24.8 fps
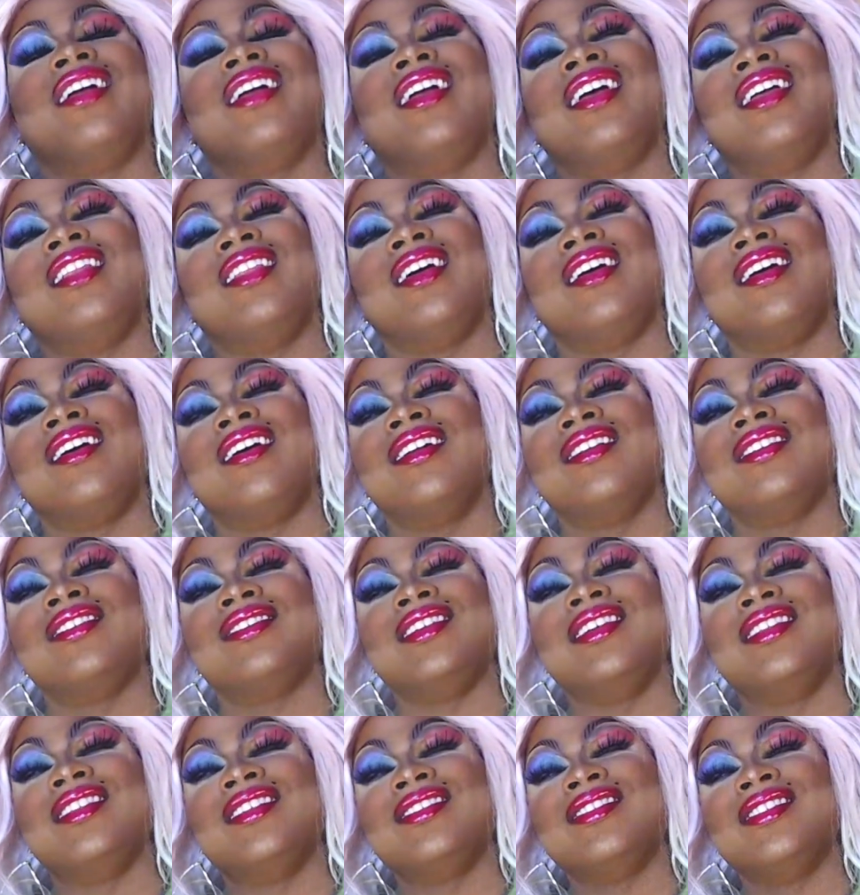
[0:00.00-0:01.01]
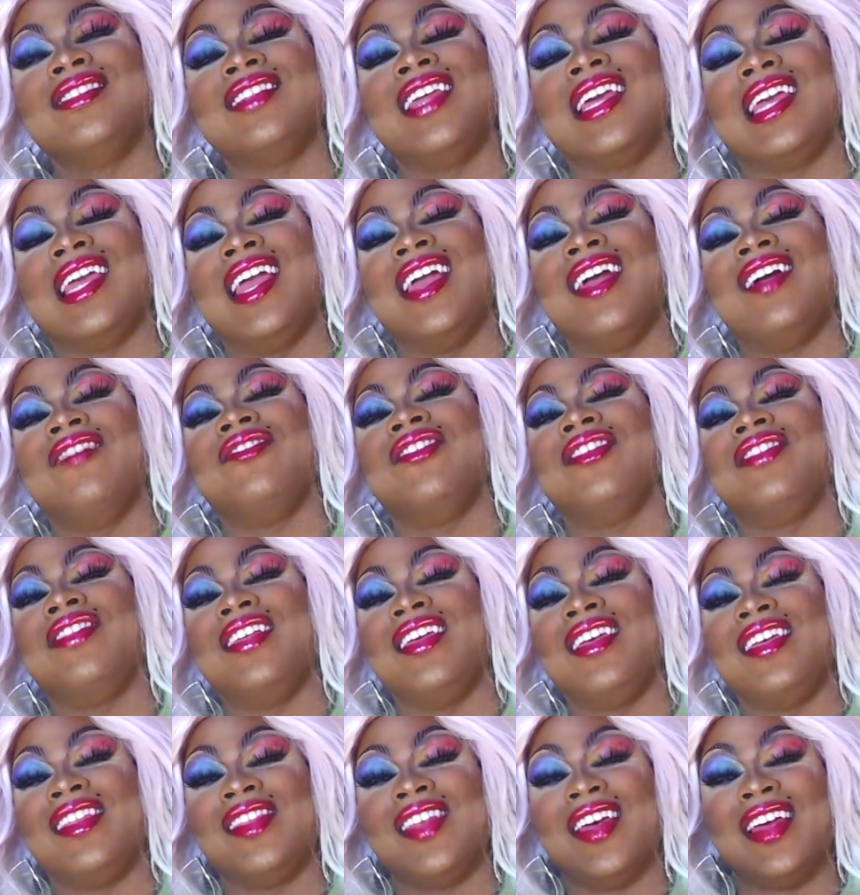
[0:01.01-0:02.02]
And like, honestly, this is like
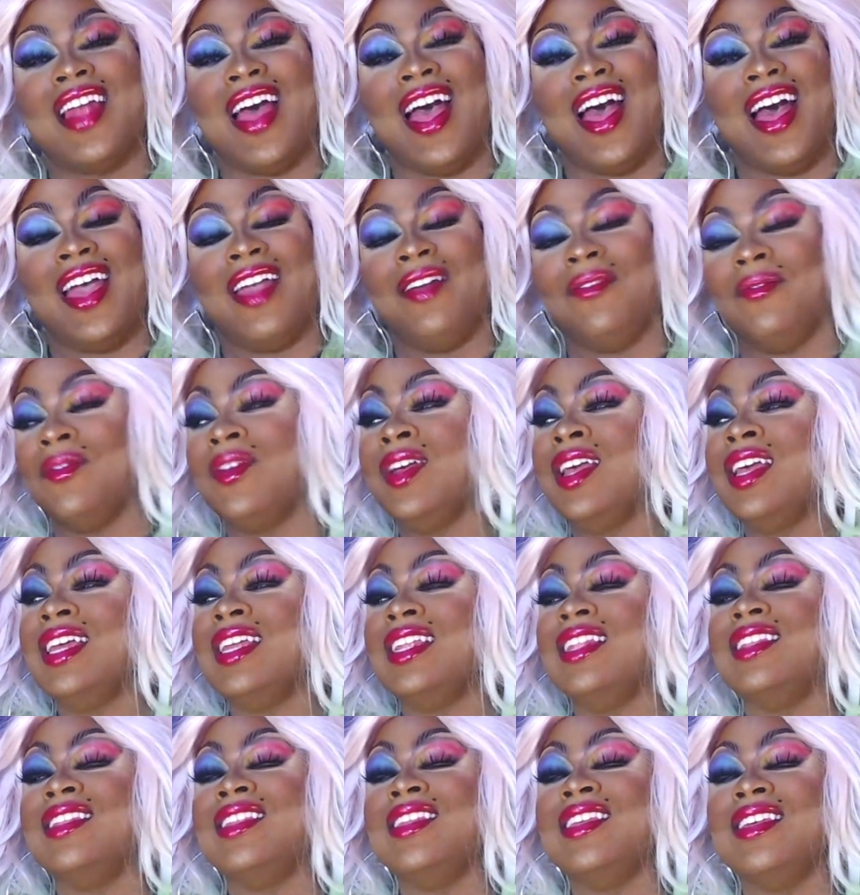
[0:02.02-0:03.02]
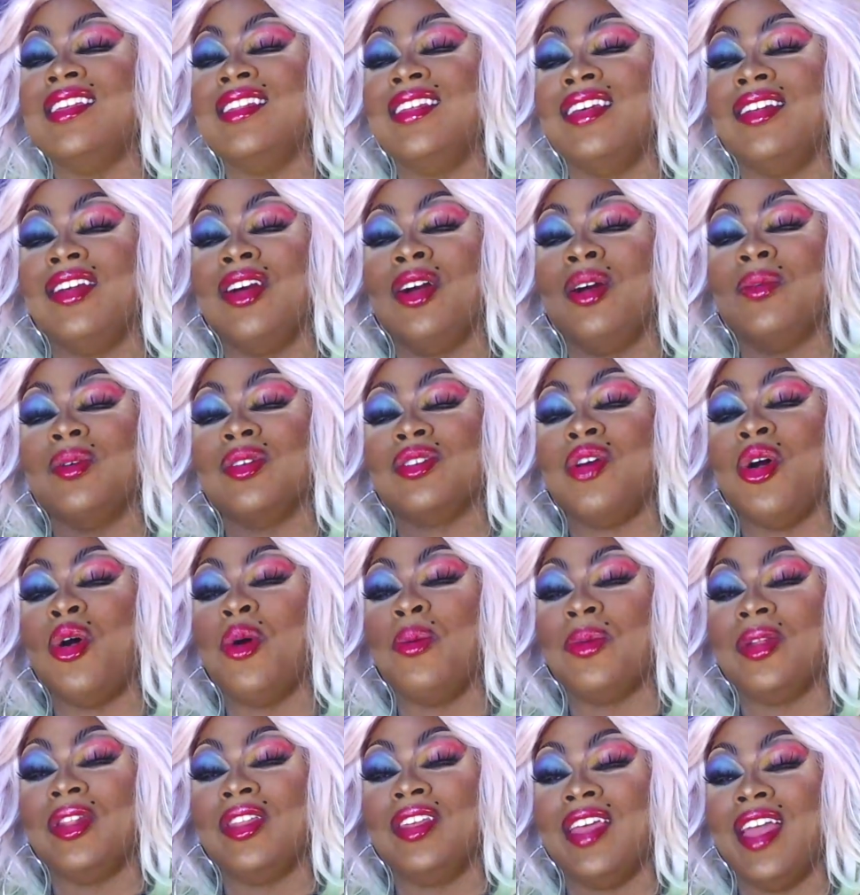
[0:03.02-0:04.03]
everything that I needed or was
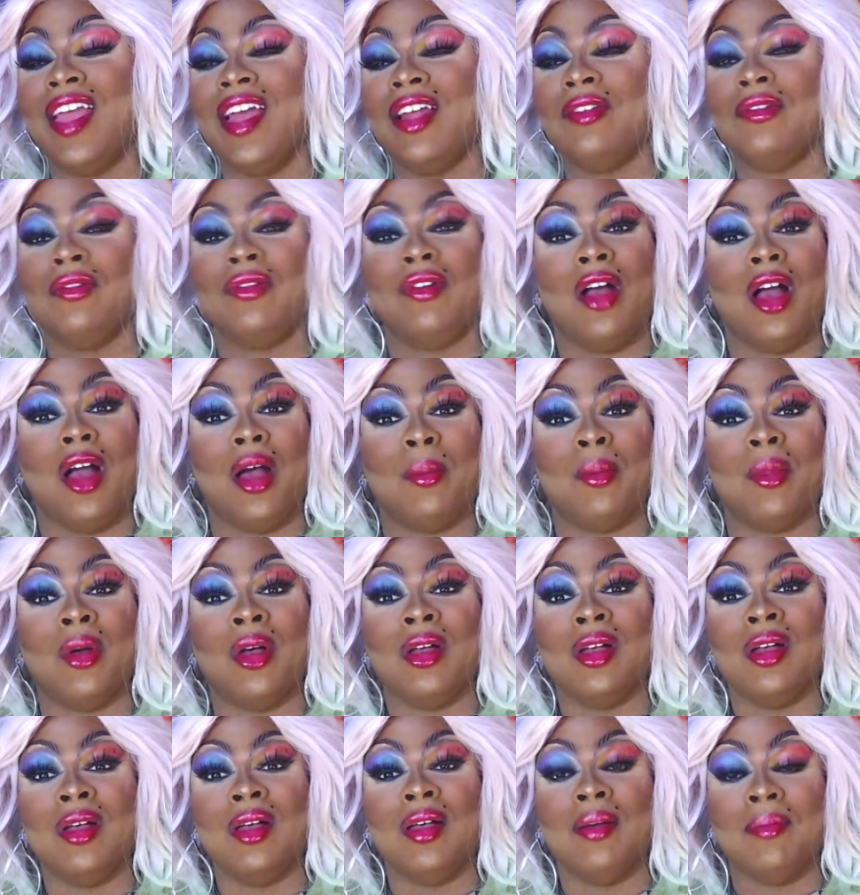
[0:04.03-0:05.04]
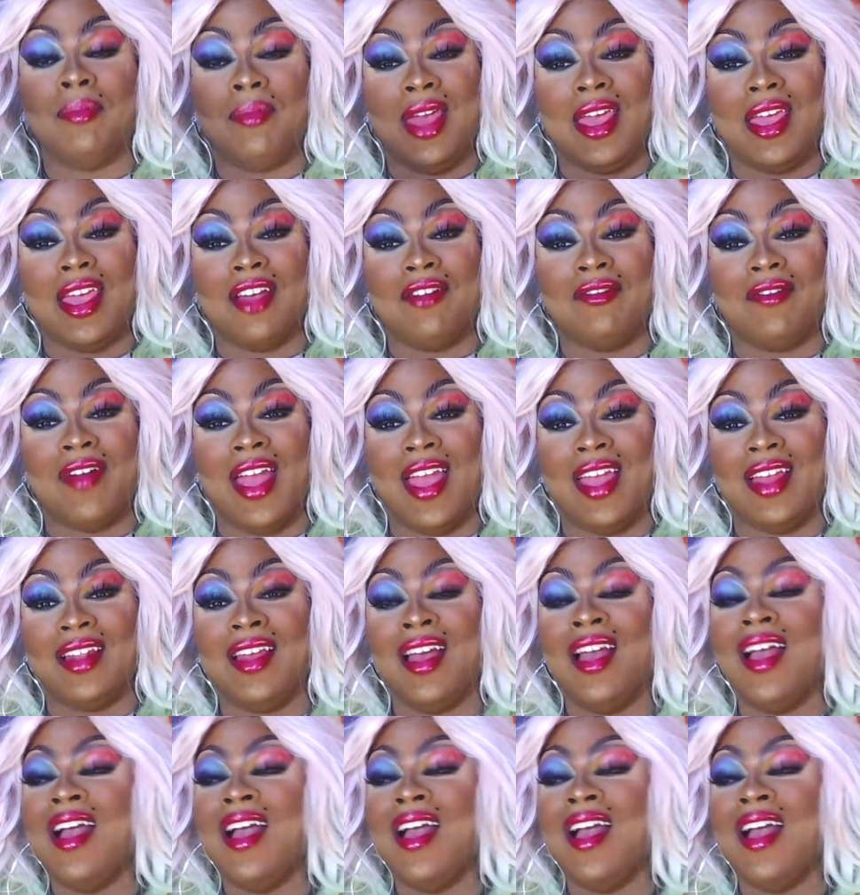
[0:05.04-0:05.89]
hoping to get from Make It Rain.